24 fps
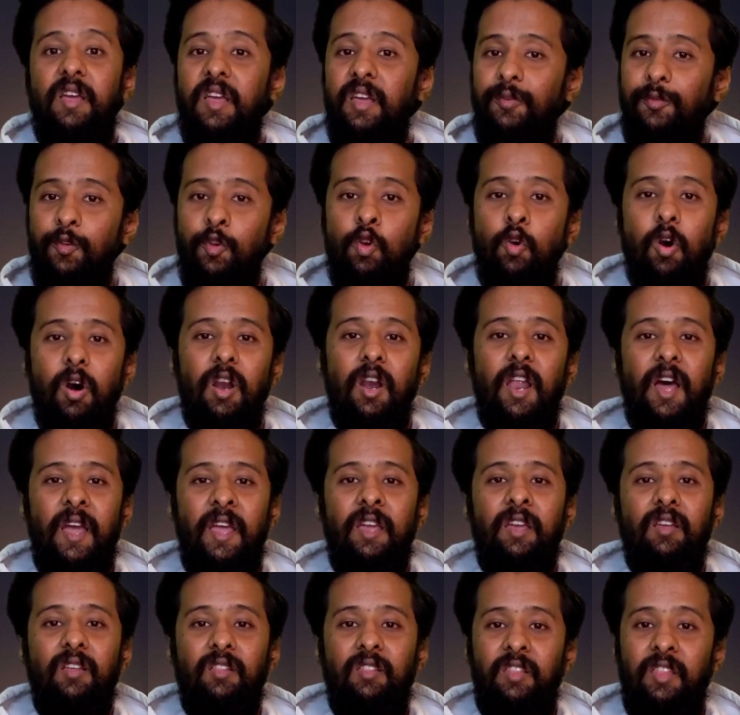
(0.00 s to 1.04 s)
if you are
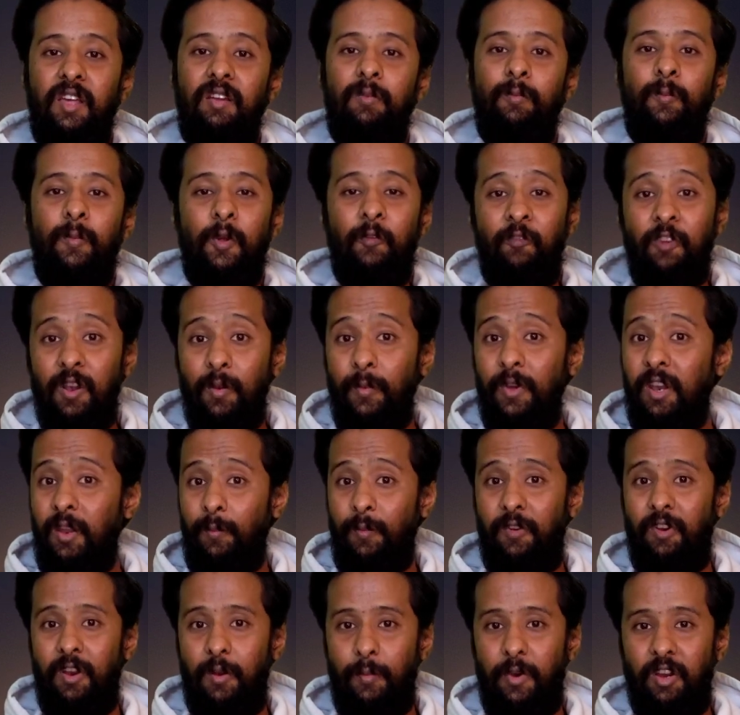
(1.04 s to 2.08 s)
lying there will be
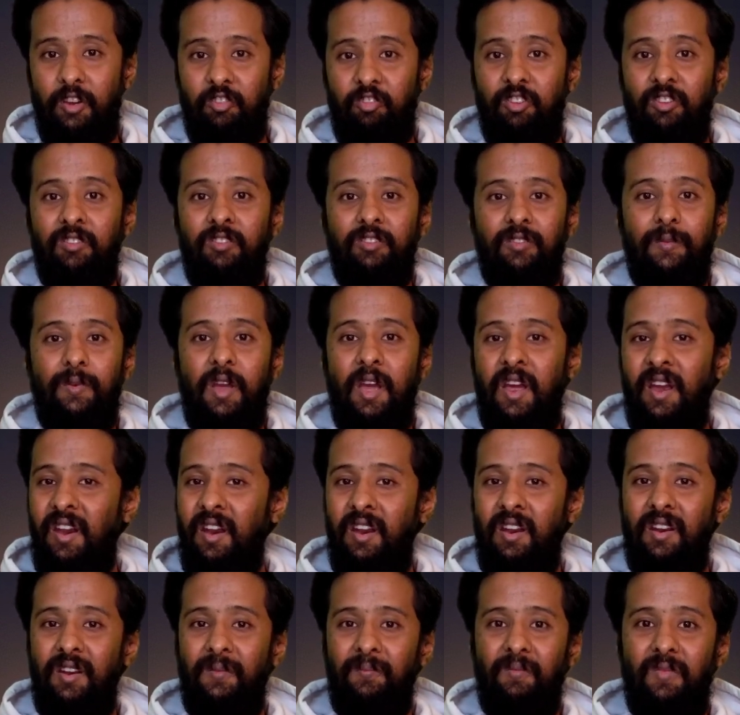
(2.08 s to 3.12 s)
repercussions
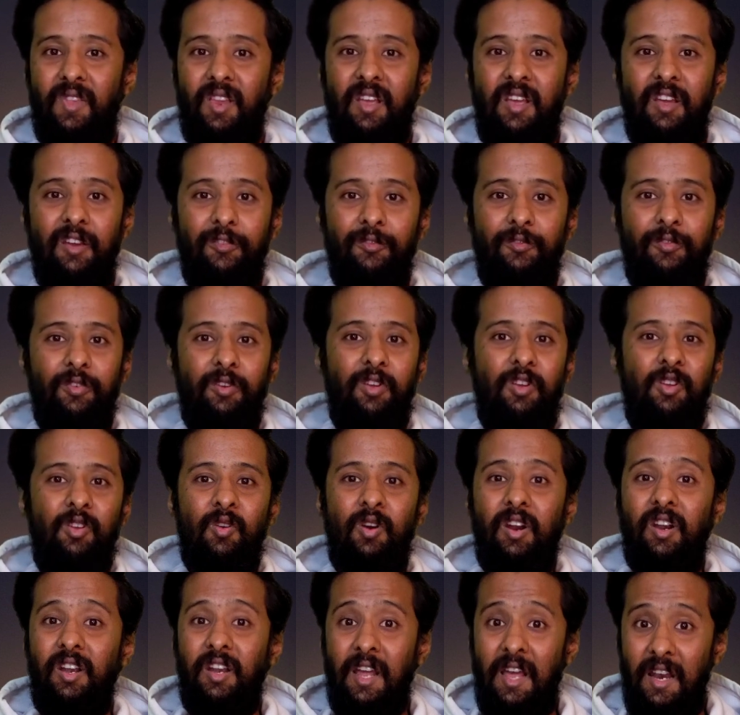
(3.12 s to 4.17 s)
and if you
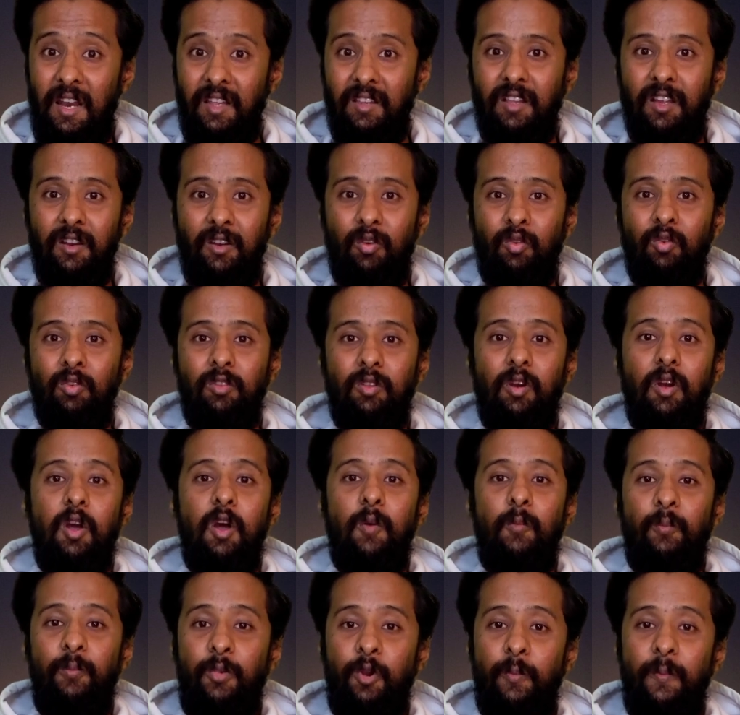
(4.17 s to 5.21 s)
are telling the truth
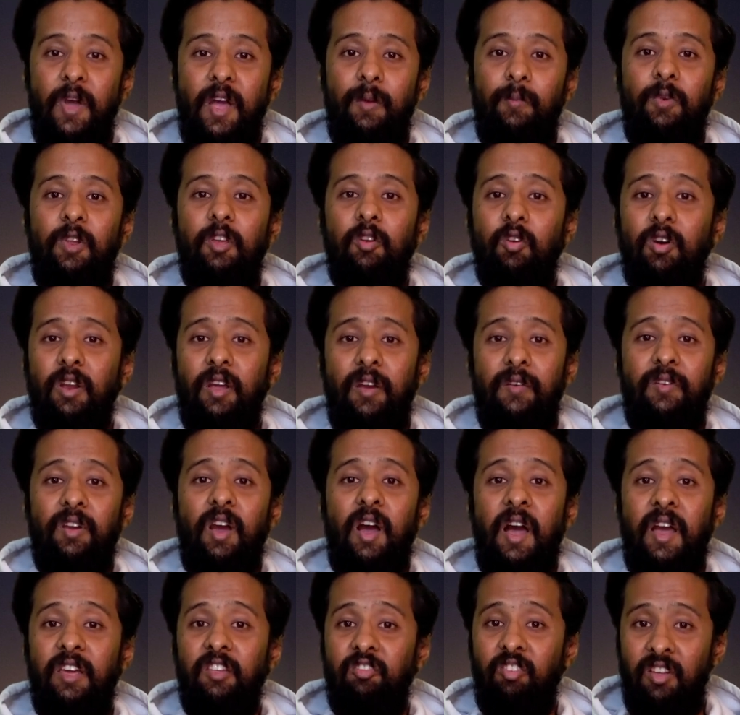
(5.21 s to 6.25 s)
probably you are having
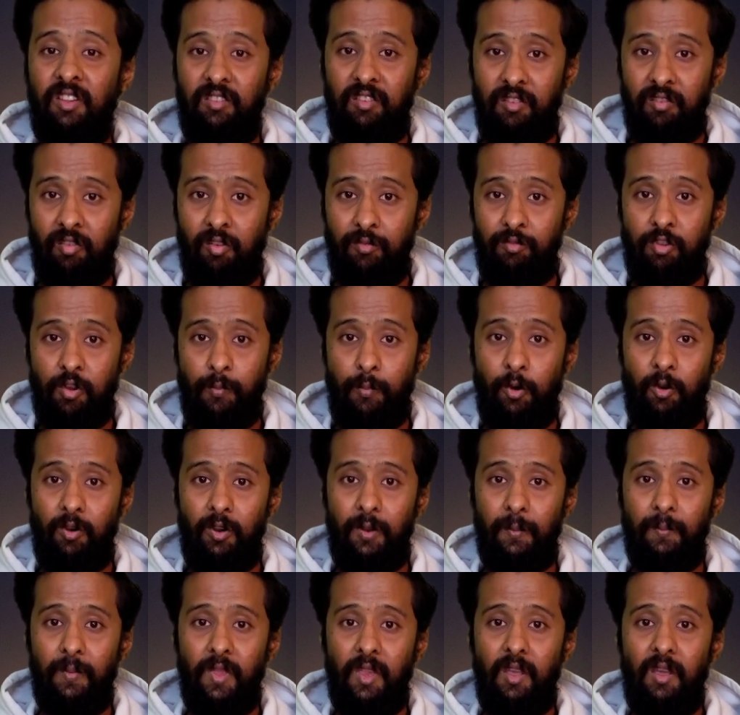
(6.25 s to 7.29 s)
high chances of support,
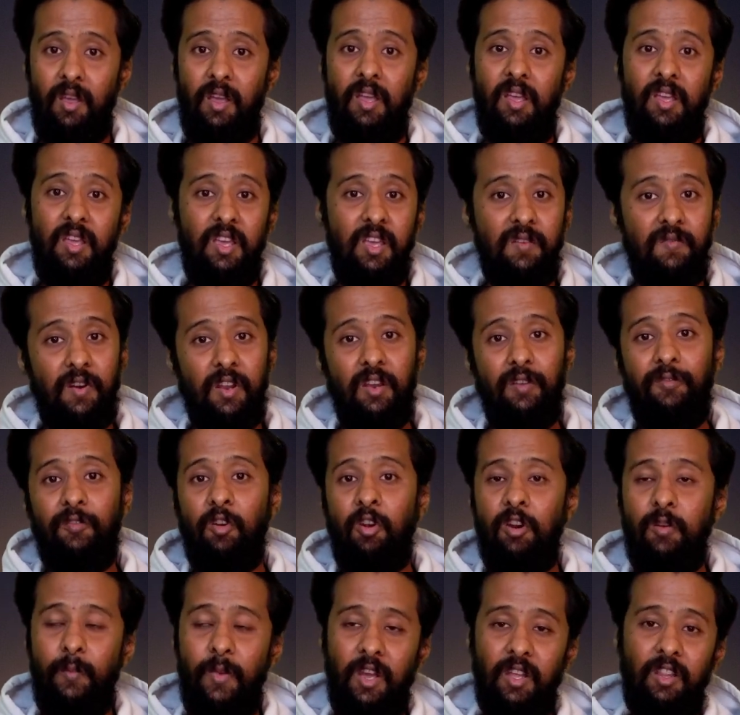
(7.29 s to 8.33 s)
even if
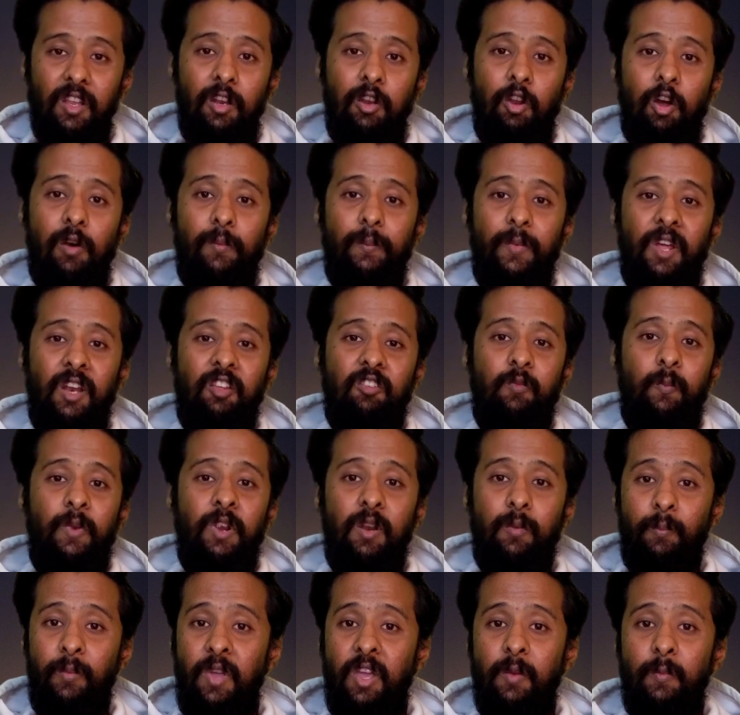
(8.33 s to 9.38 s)
not by the top
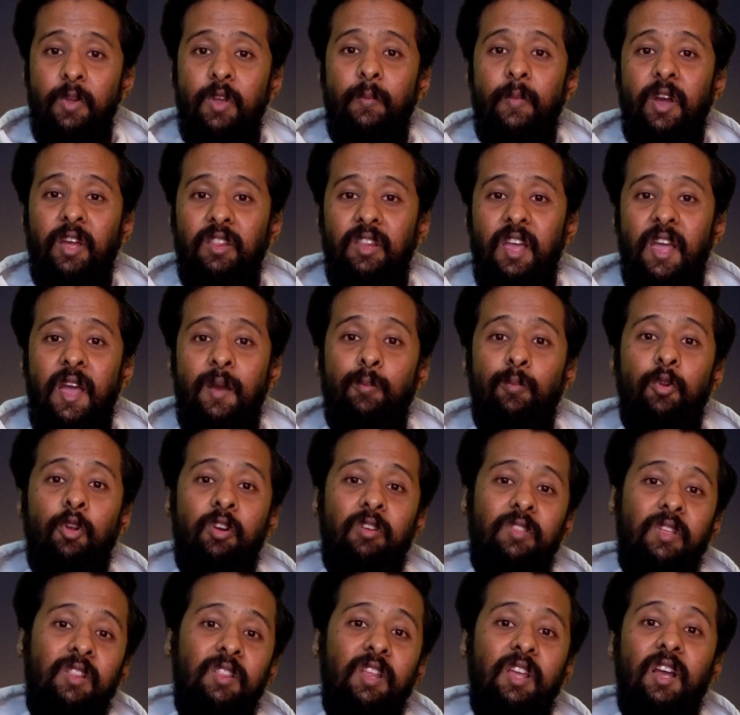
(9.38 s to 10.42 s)
management, maybe by the
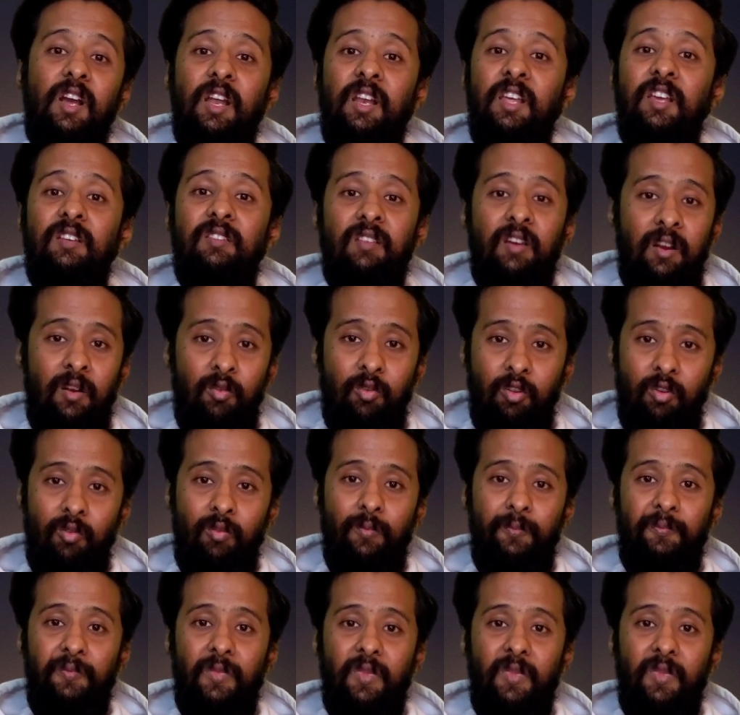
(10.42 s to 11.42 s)
employees and the colleagues around you.